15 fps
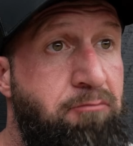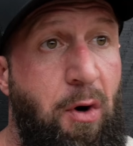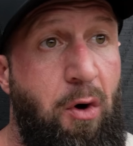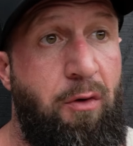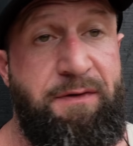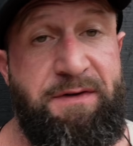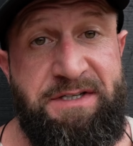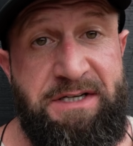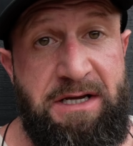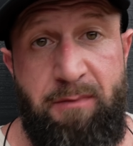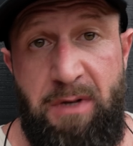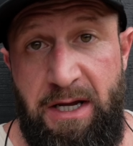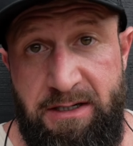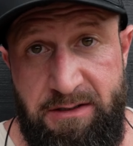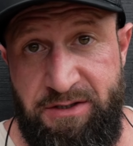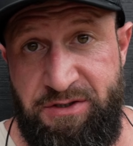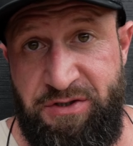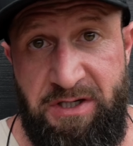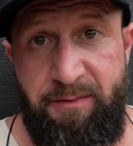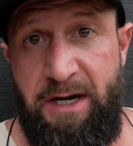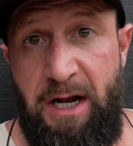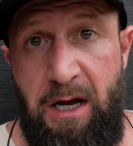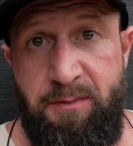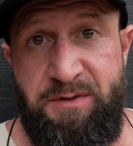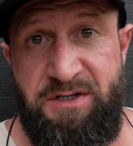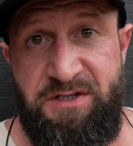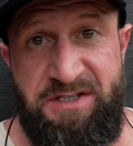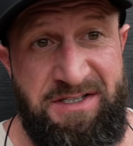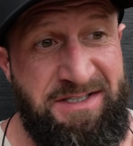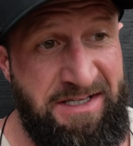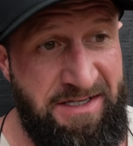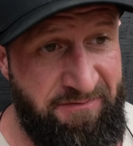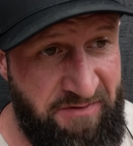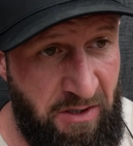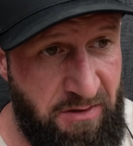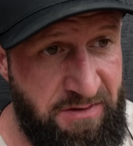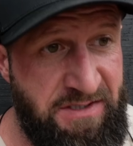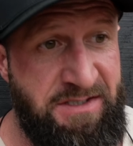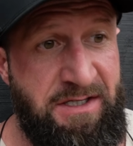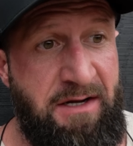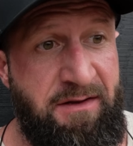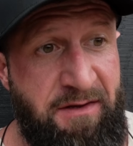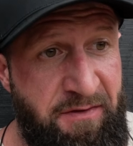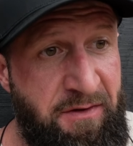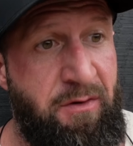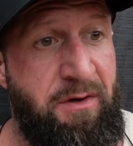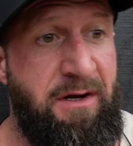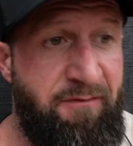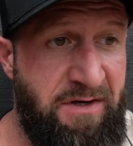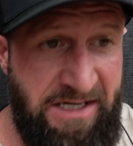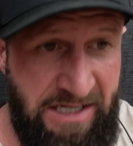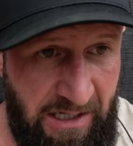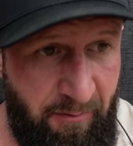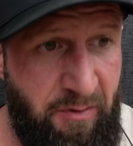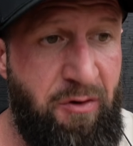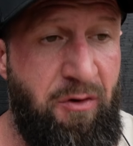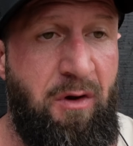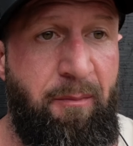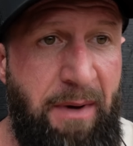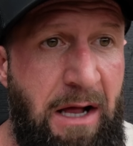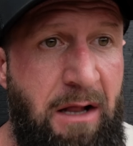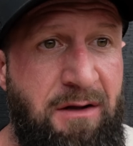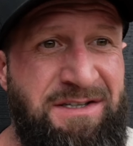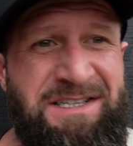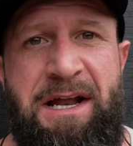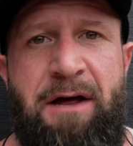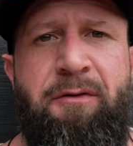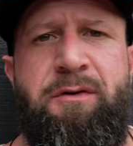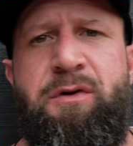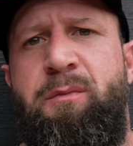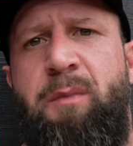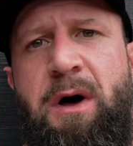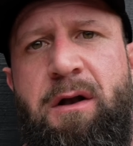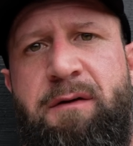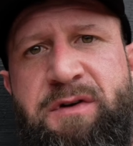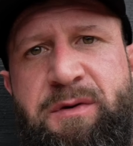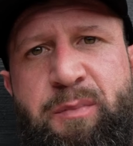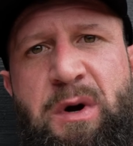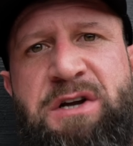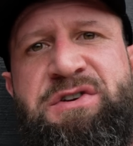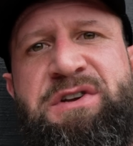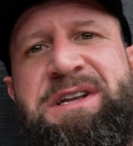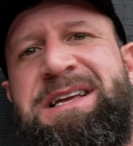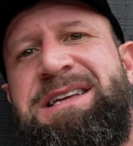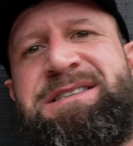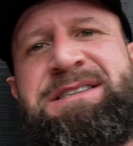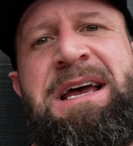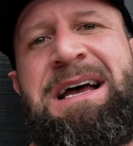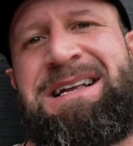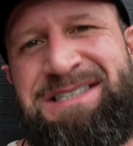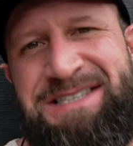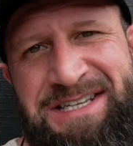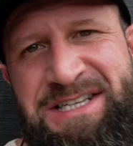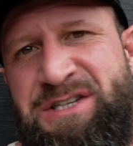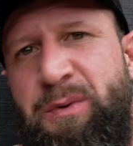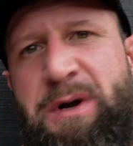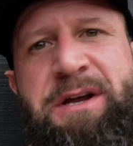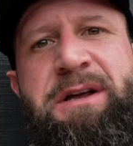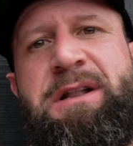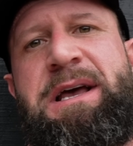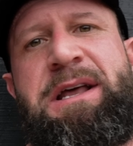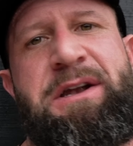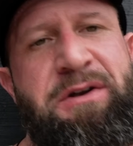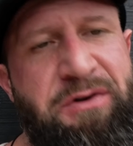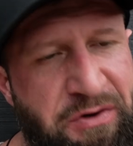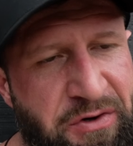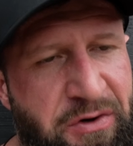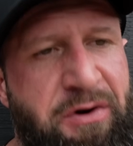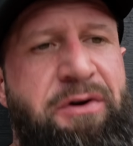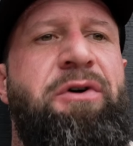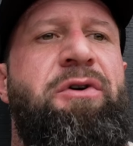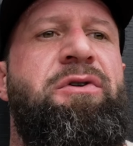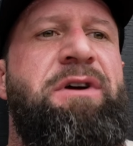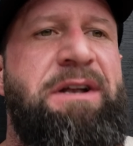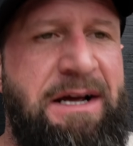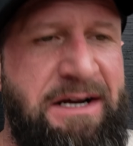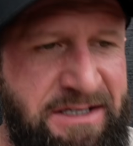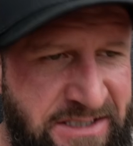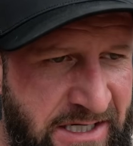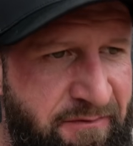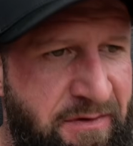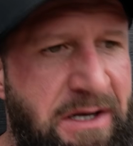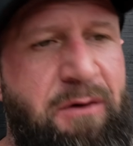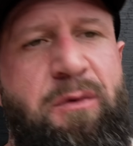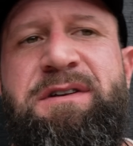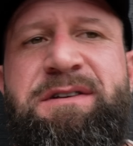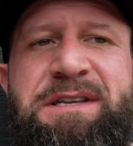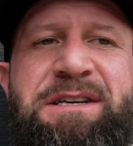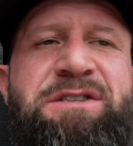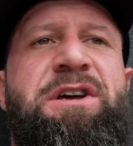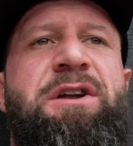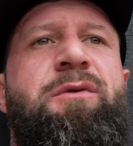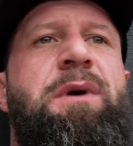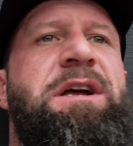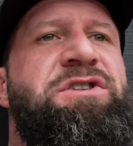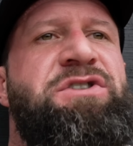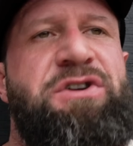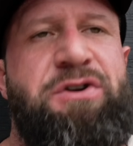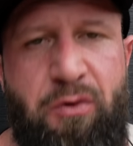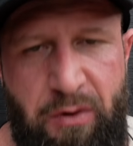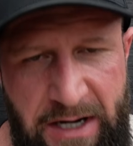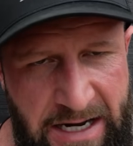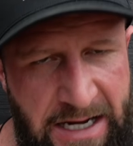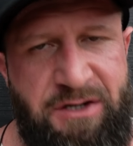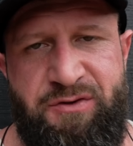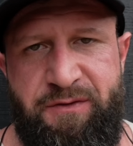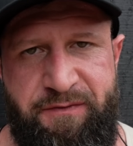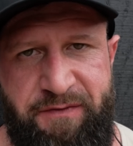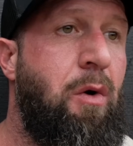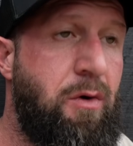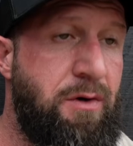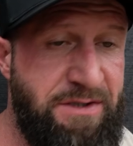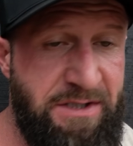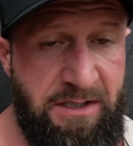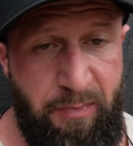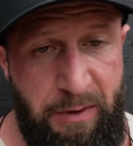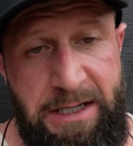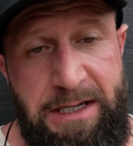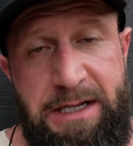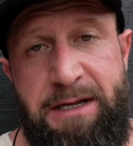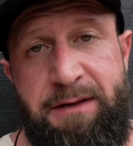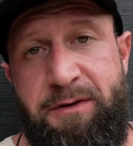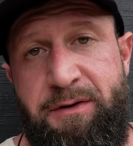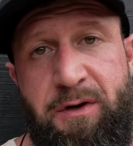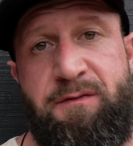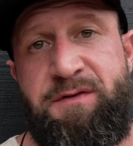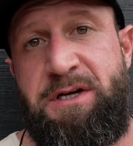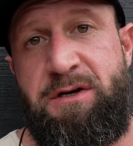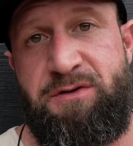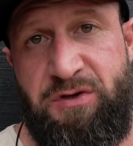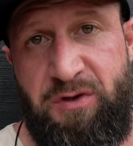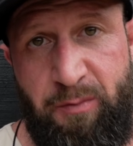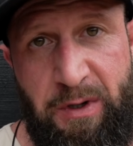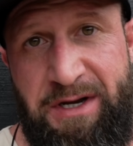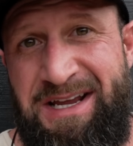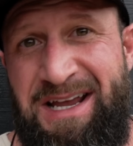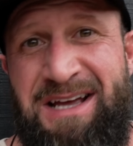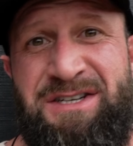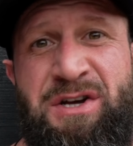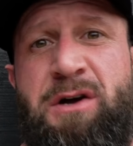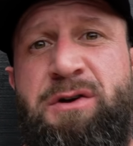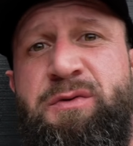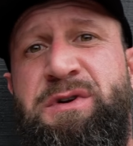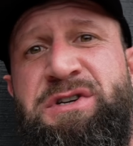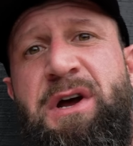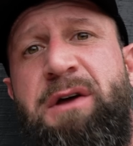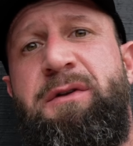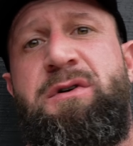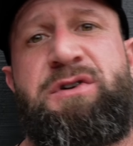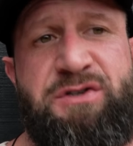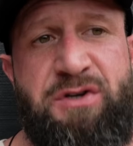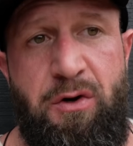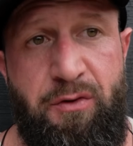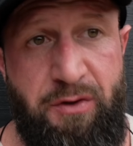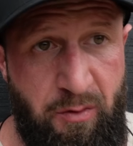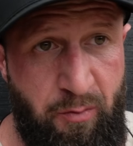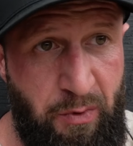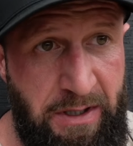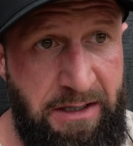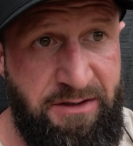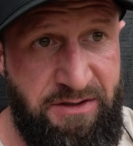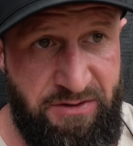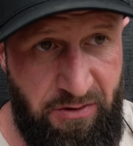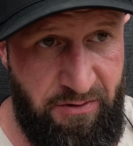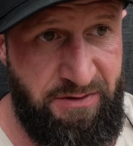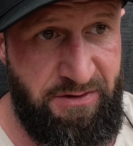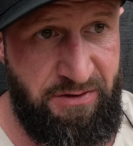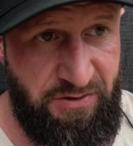Both seem like legitimate options since they've tossed aside the theory of a chemical imbalance, and now the new model of depression is dysregulated neuronal connectivity with degeneration or atrophy. Or said plainly, the nerve cells in your brain can't talk to each other, so your brain starts to